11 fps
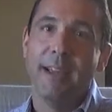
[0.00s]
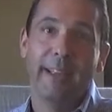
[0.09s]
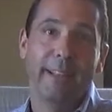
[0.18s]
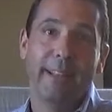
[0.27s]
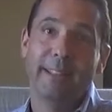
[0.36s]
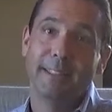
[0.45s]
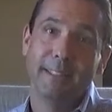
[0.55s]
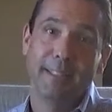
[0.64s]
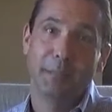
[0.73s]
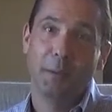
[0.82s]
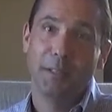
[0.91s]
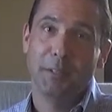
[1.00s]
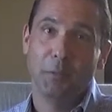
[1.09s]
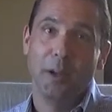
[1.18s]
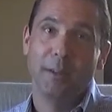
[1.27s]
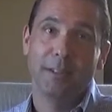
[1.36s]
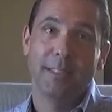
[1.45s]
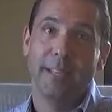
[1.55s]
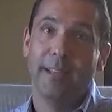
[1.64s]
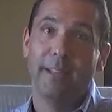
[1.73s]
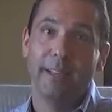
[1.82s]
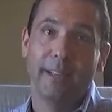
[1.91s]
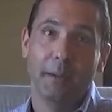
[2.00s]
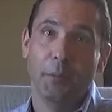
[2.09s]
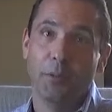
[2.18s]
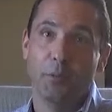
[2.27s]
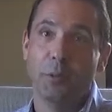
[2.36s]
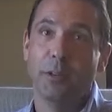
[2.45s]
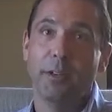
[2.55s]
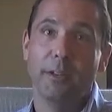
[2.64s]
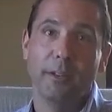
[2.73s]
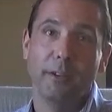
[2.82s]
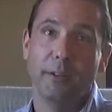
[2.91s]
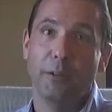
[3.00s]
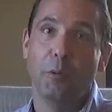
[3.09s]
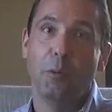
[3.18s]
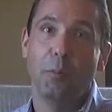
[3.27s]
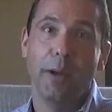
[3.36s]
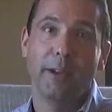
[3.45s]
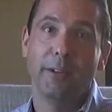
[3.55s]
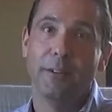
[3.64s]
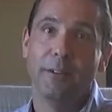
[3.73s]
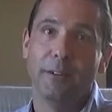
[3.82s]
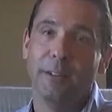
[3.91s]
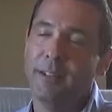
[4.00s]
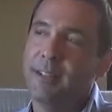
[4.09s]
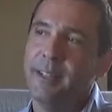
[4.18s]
And the next 6 months were outstanding. I was Rookie of the Year at Coldwell Banker.